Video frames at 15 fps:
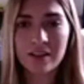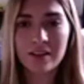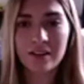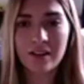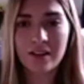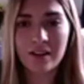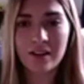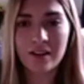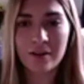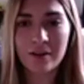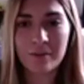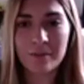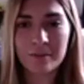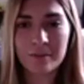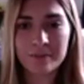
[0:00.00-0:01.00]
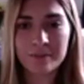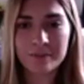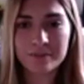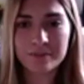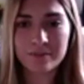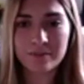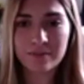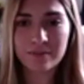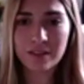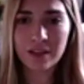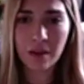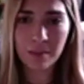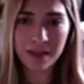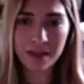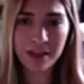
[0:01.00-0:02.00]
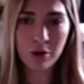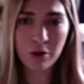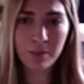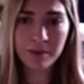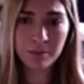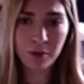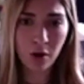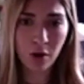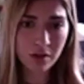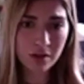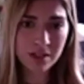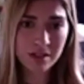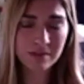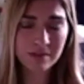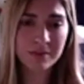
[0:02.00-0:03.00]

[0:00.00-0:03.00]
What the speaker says: via an open box